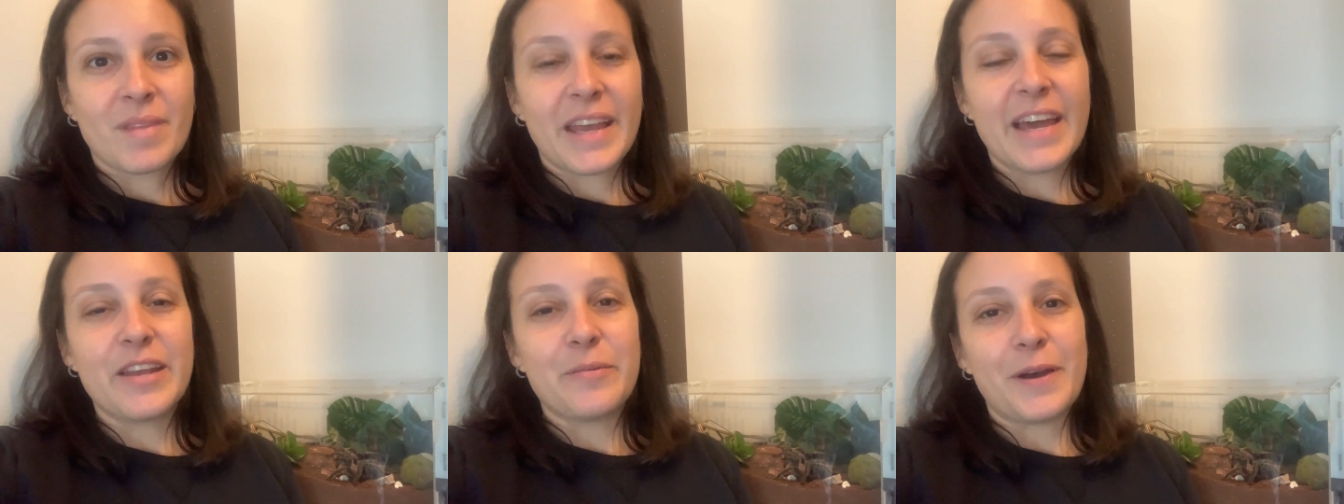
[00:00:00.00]

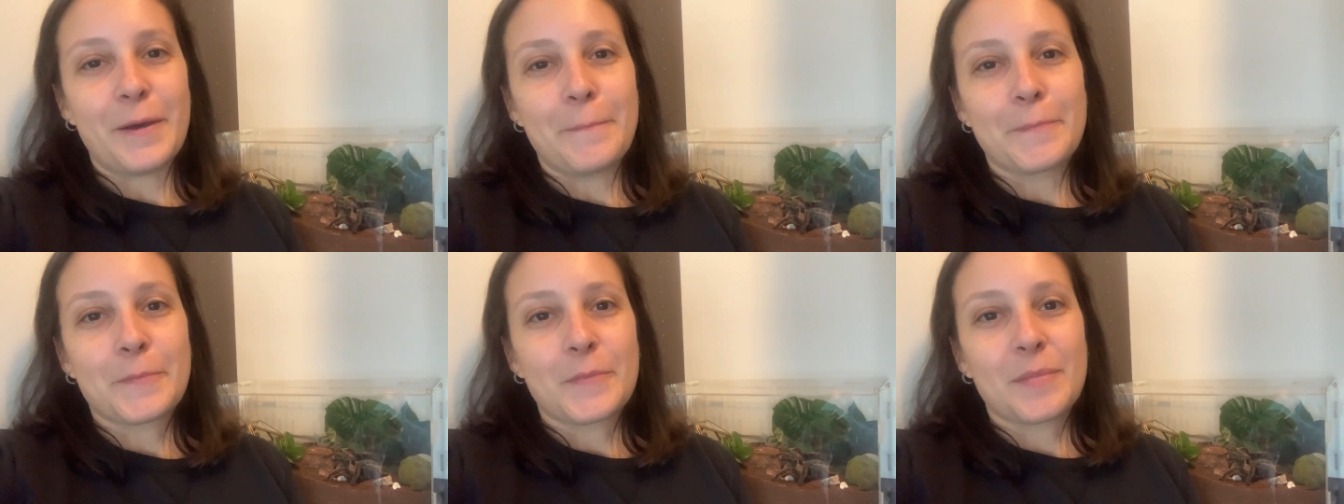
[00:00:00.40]

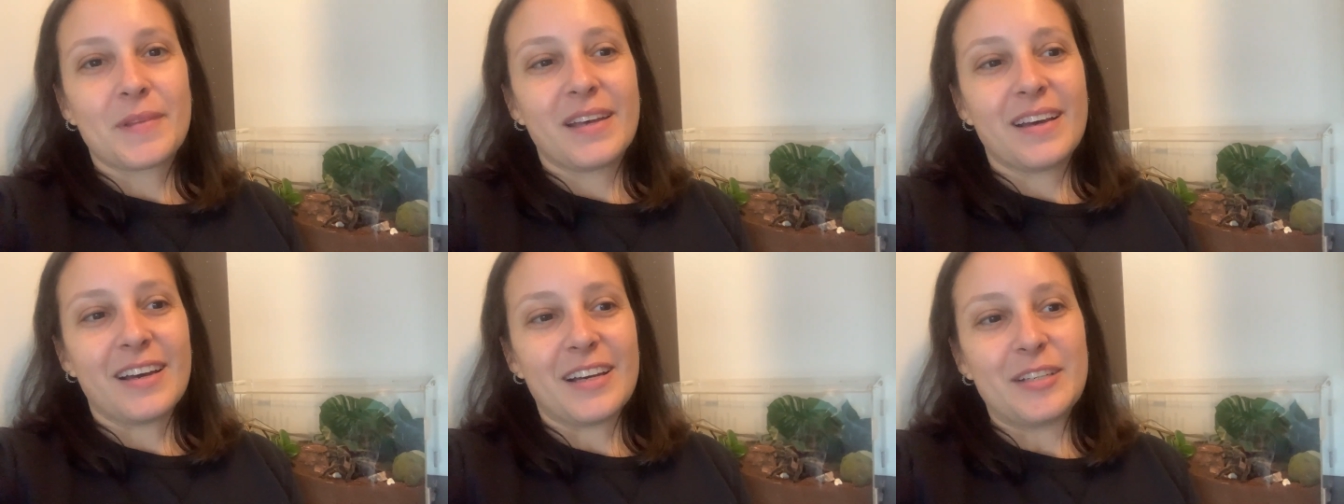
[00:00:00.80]
Anyway,
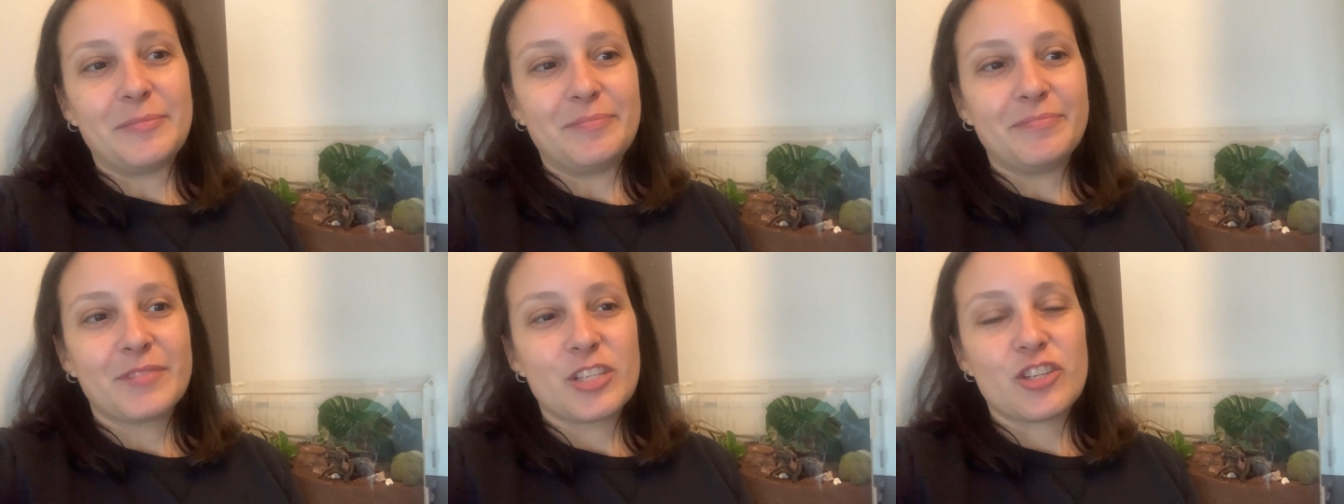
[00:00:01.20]

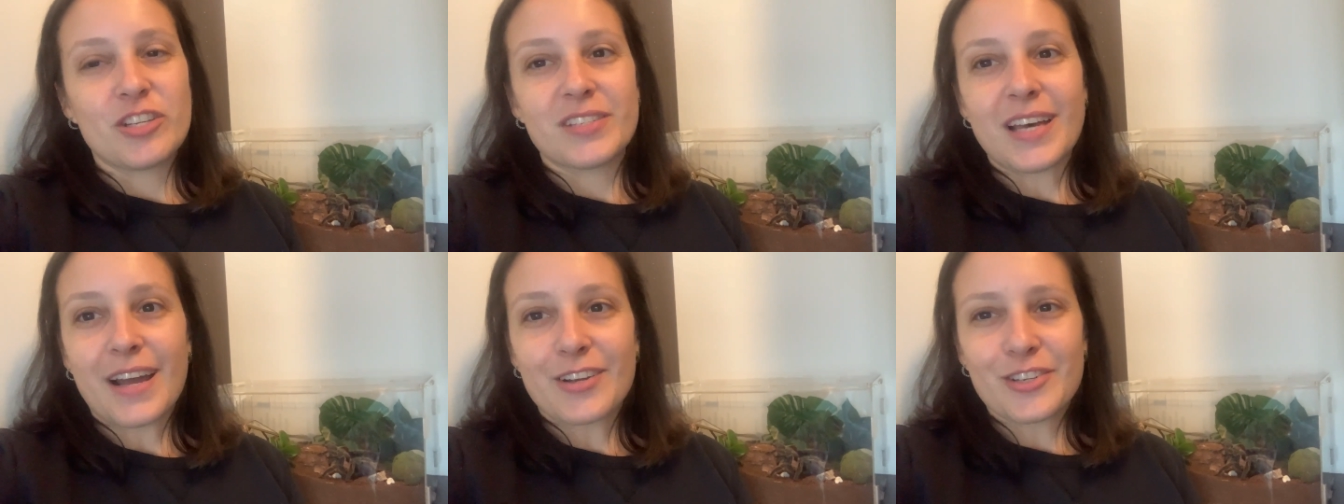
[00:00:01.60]
um,
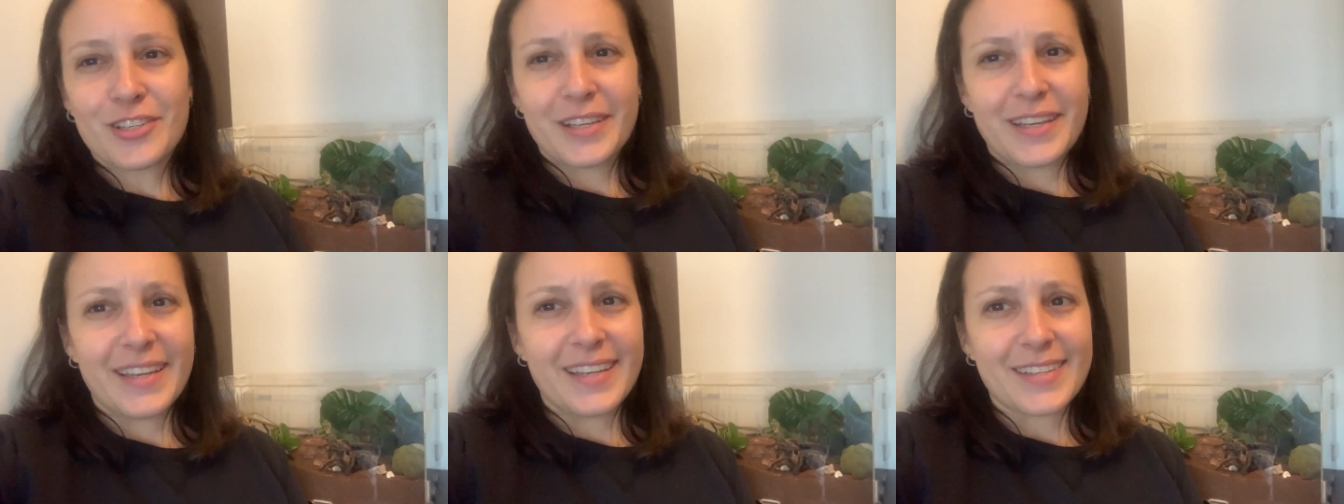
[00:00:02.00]
she's
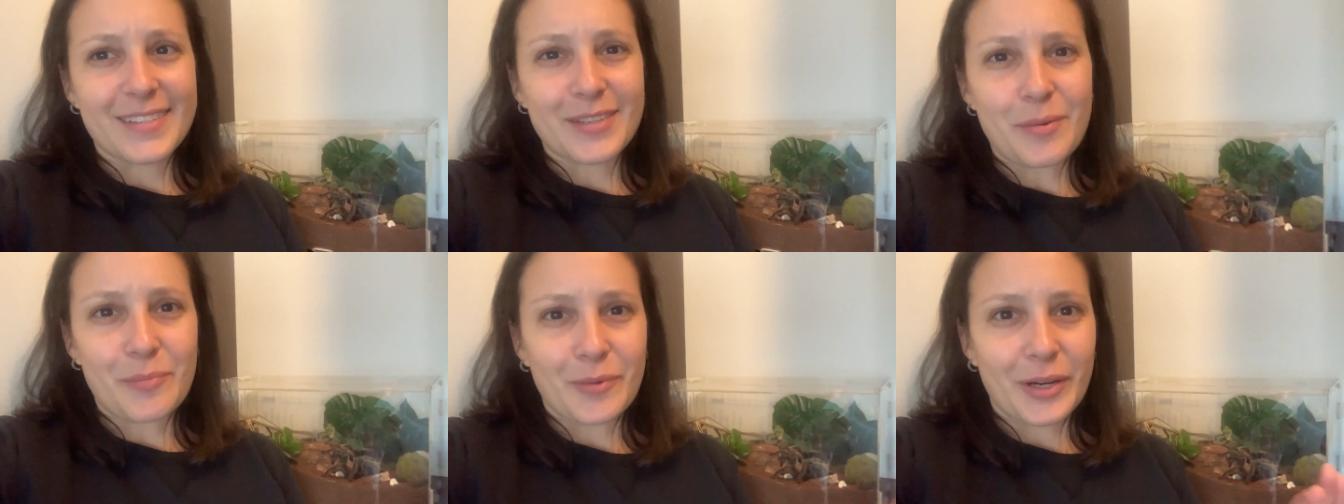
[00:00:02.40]
actually in
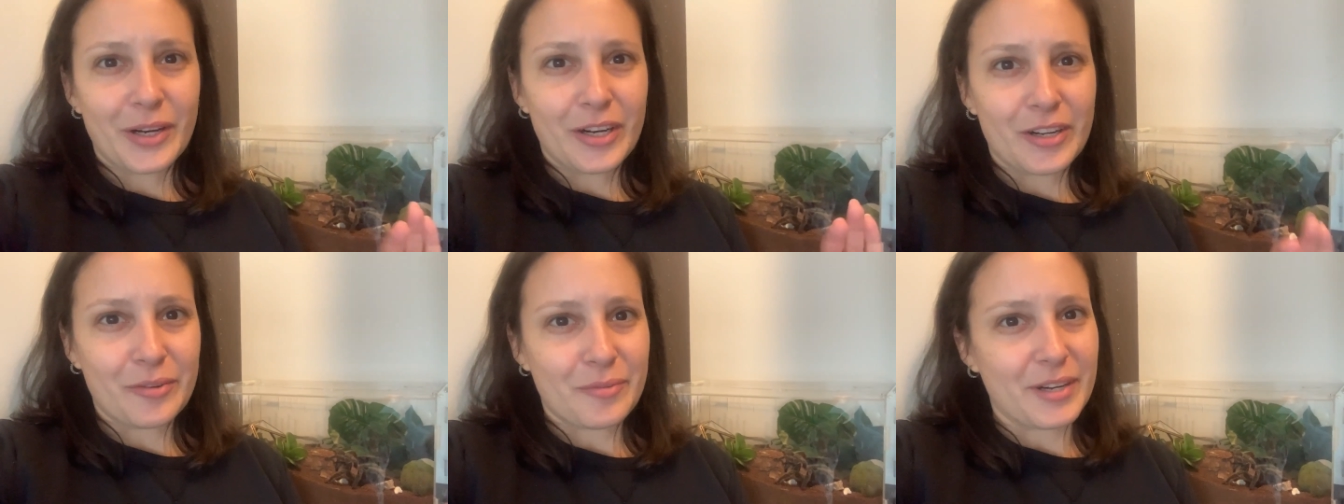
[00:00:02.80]
some
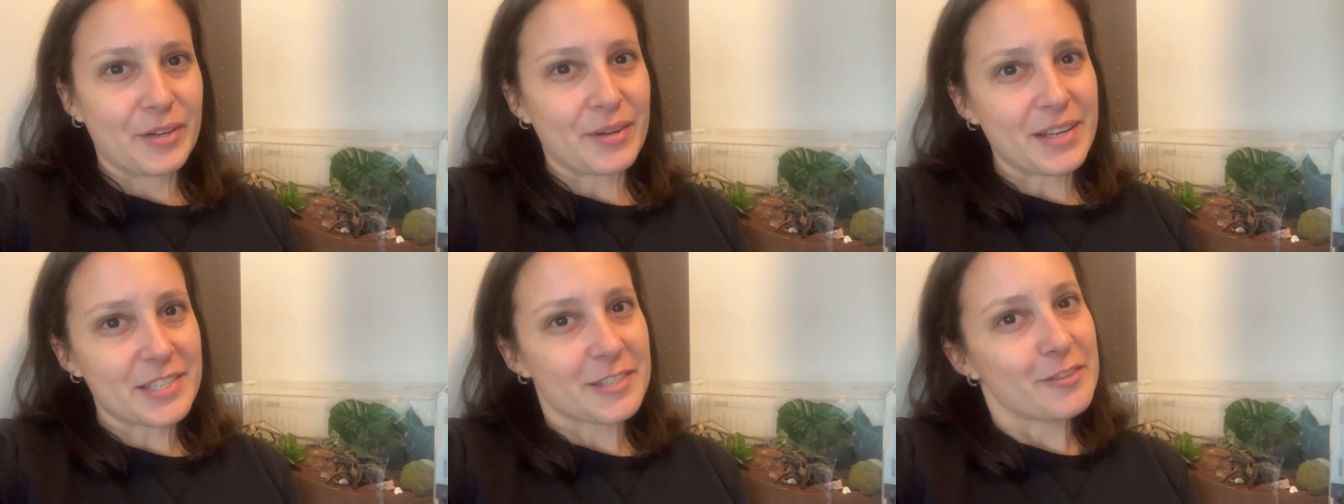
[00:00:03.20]
weird
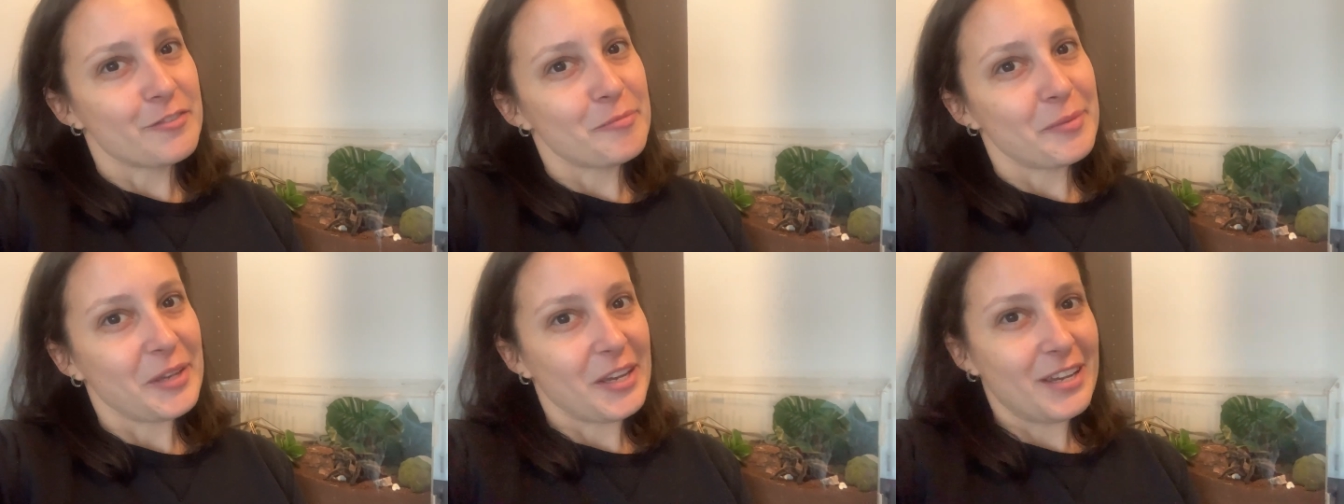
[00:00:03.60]

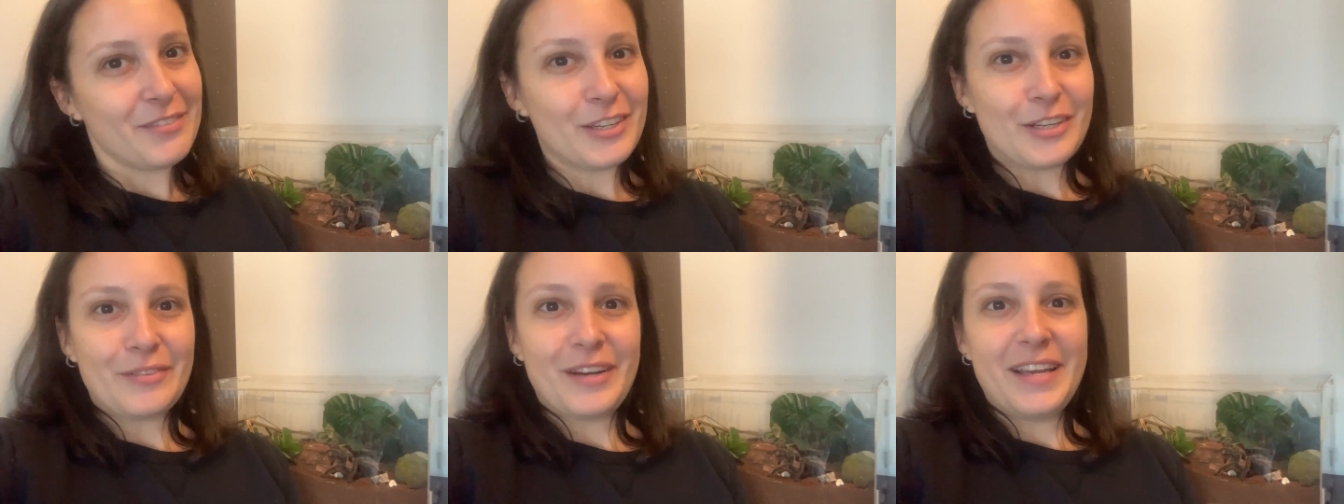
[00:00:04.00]
regressive
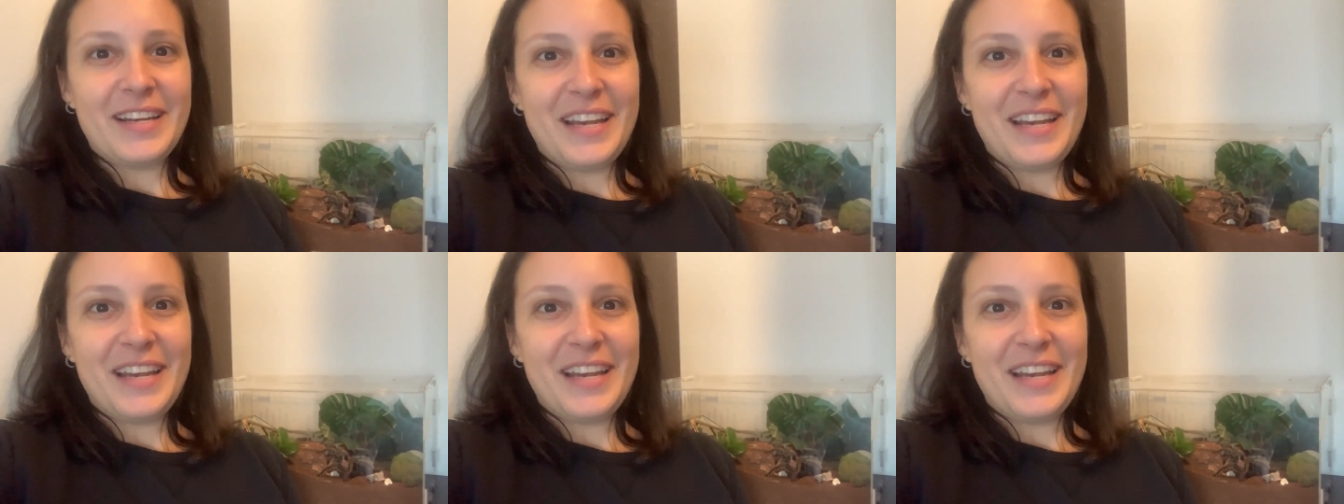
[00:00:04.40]
behavior right